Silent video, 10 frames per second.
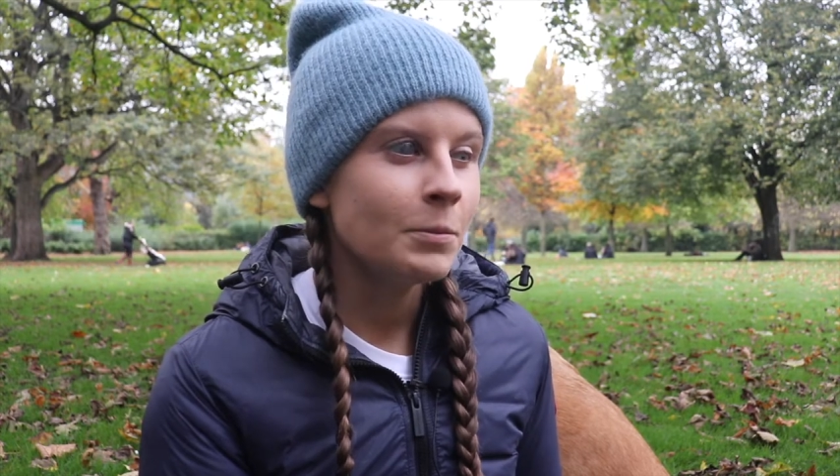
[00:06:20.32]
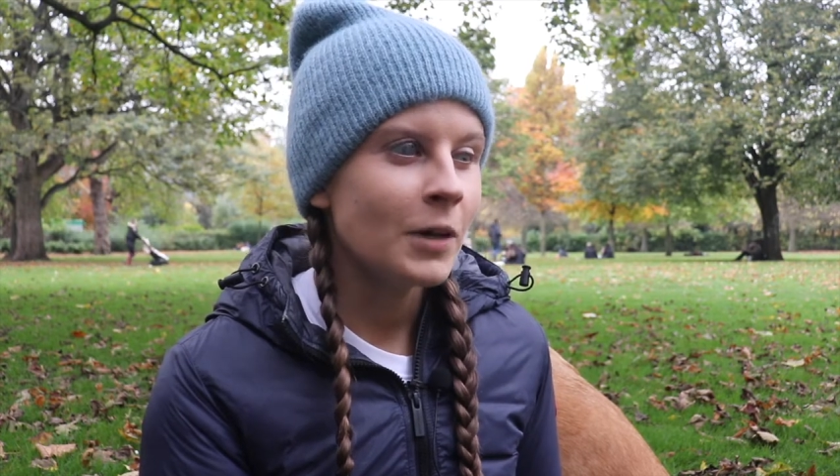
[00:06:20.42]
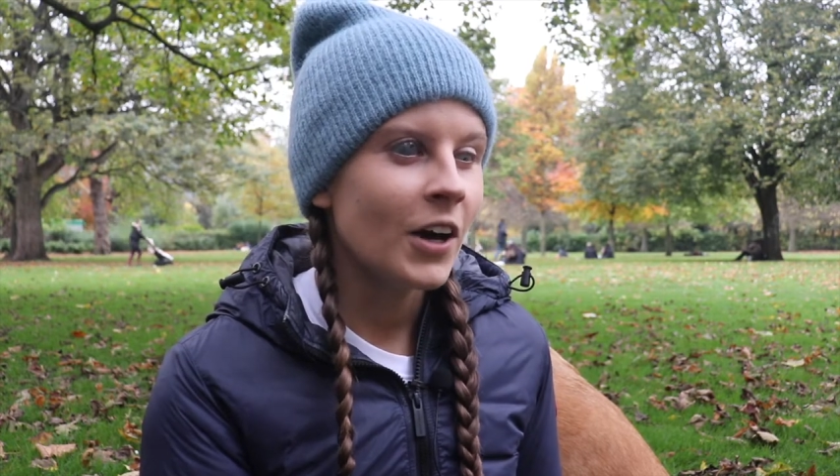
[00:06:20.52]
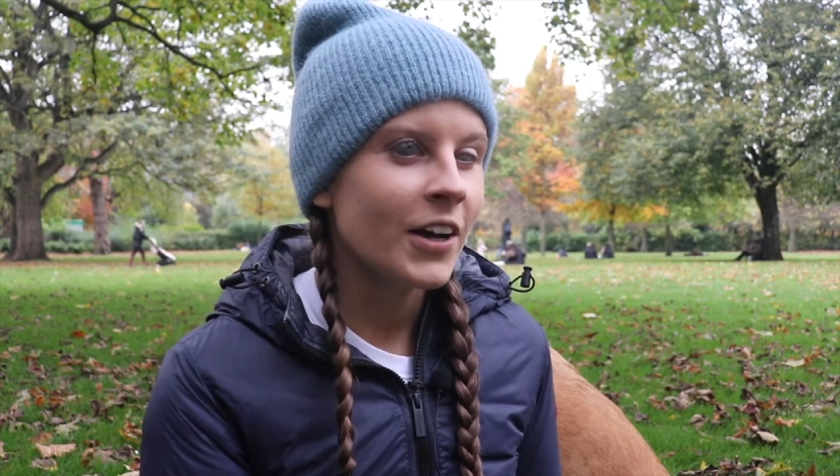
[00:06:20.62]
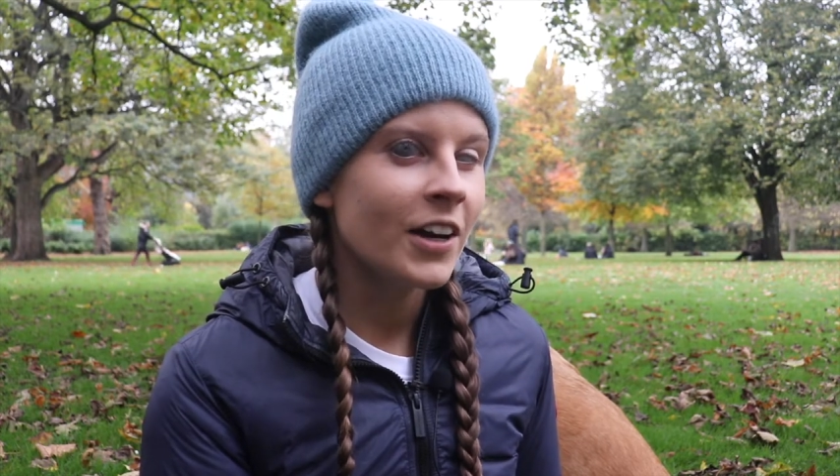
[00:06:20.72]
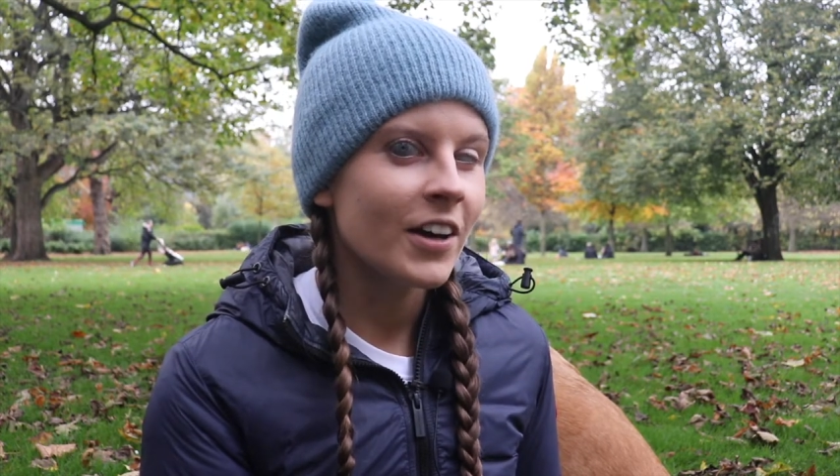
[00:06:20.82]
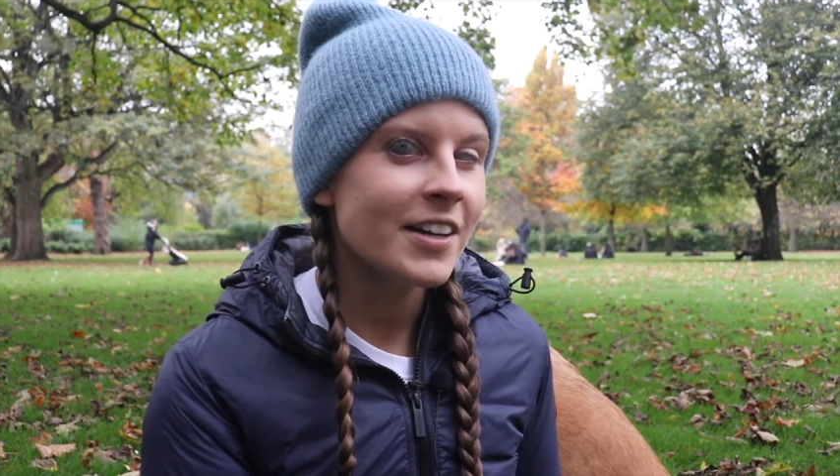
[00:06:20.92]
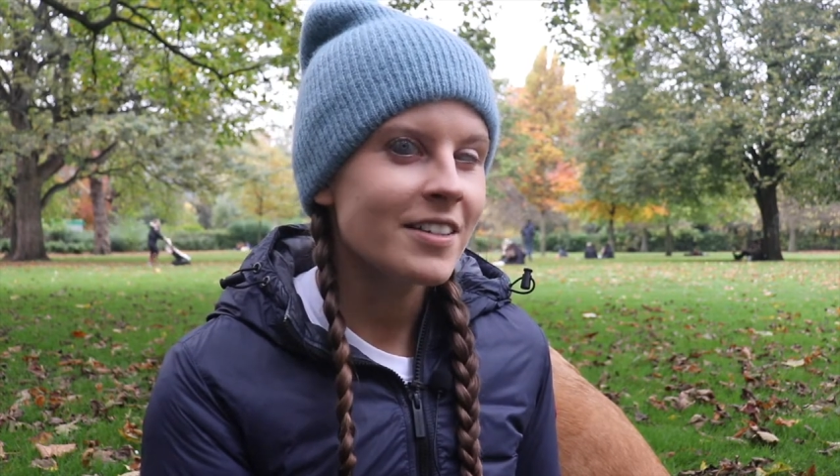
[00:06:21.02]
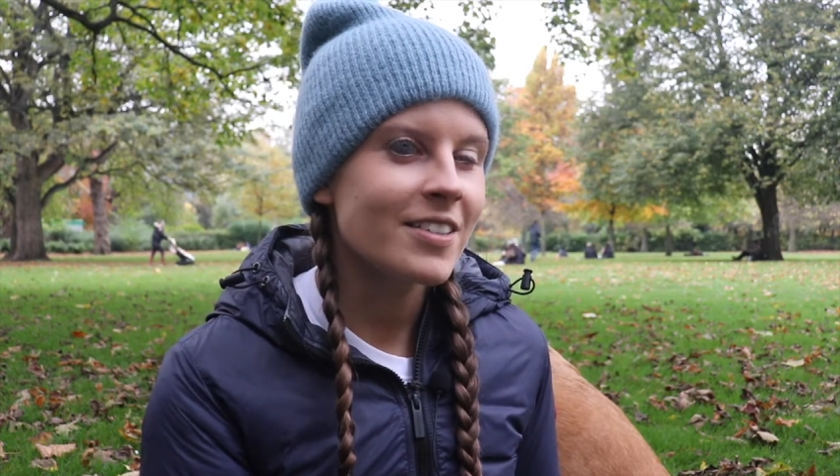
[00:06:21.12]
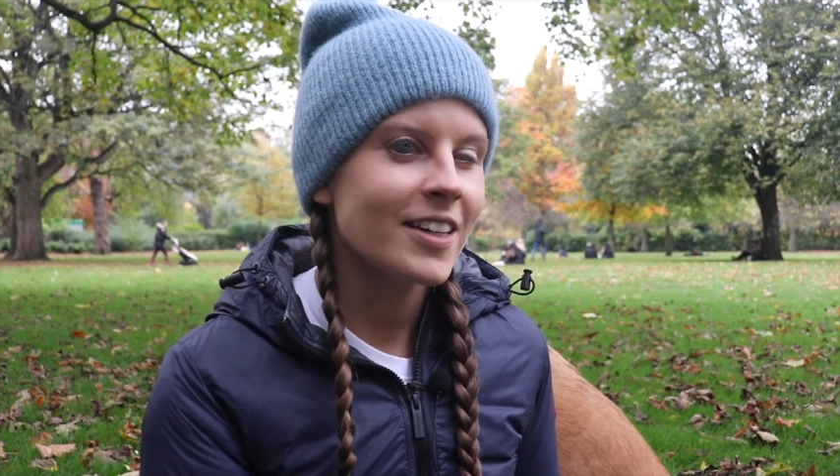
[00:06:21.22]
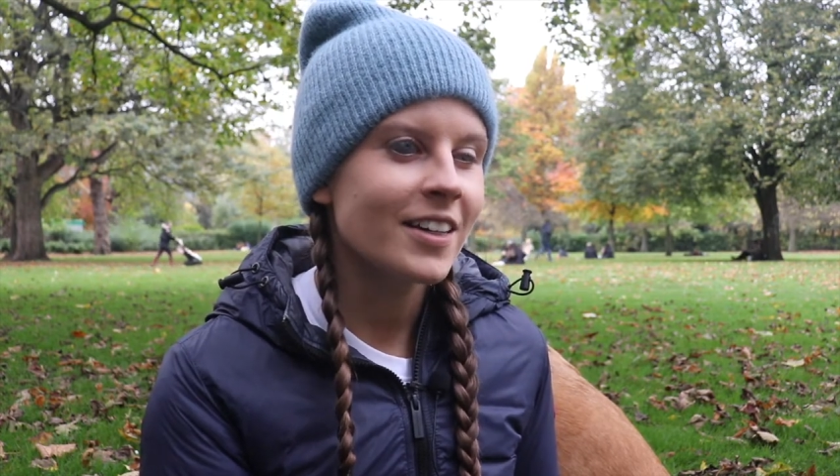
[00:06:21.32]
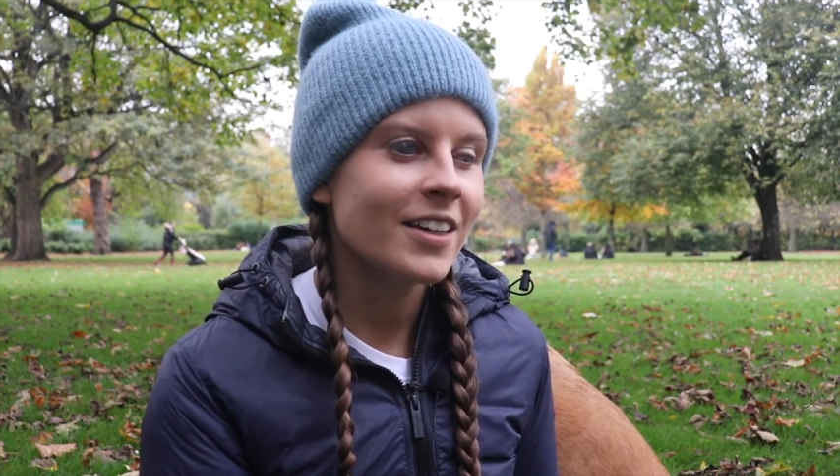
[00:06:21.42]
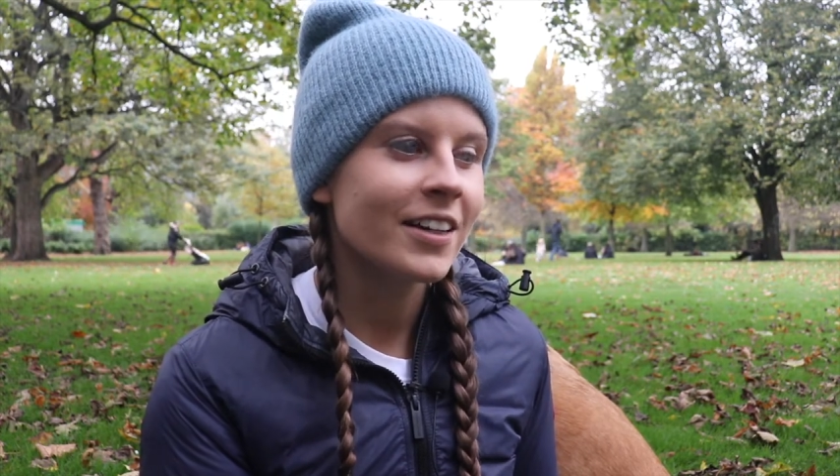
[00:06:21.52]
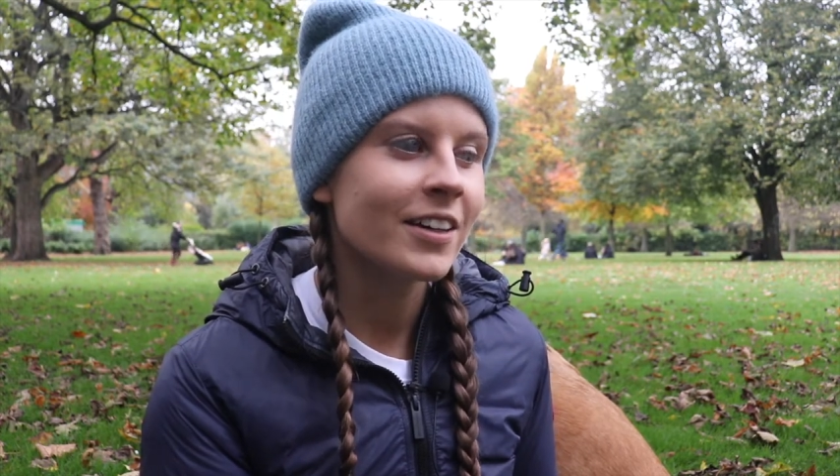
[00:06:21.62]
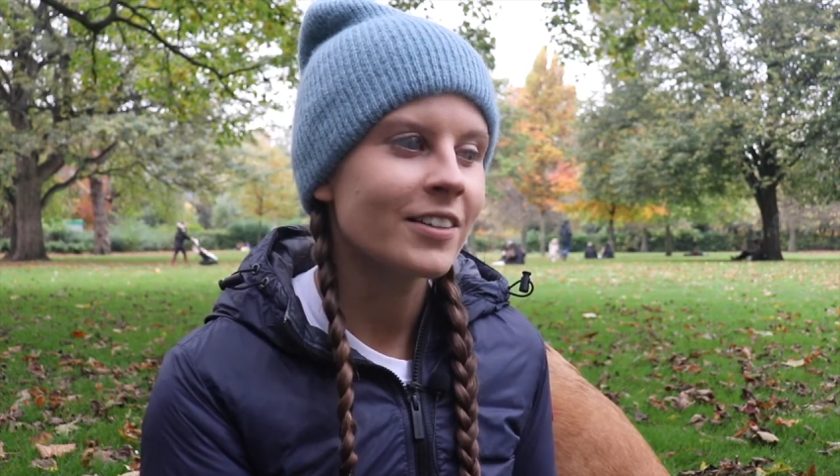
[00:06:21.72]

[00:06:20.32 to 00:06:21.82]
I like to think